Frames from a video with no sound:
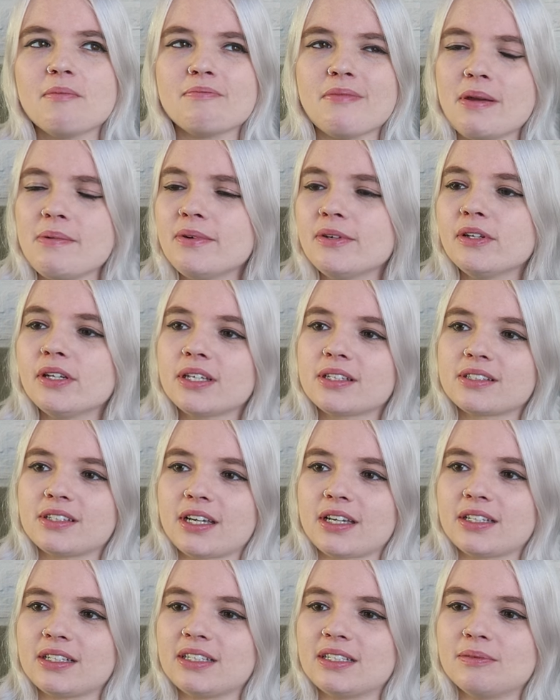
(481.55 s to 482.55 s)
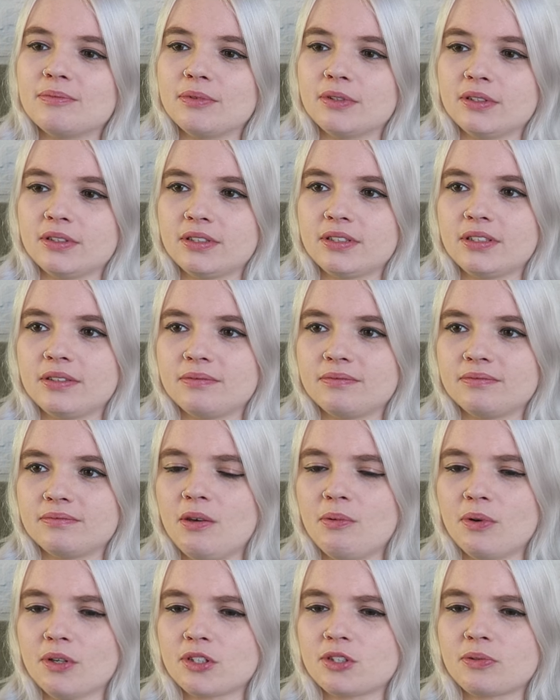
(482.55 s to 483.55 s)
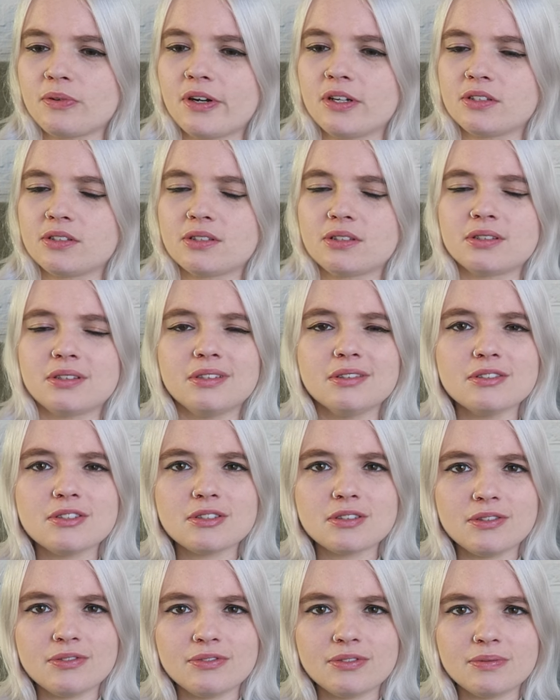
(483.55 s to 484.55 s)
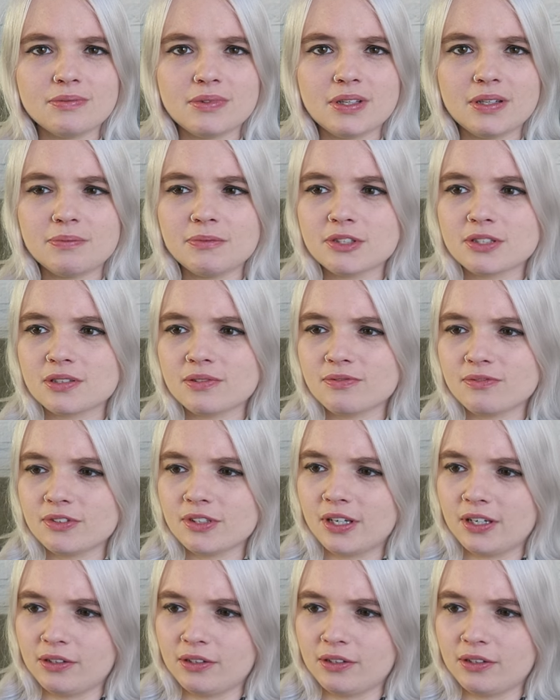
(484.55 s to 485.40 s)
maybe not exactly, but he was trying to steal stuff from them or something.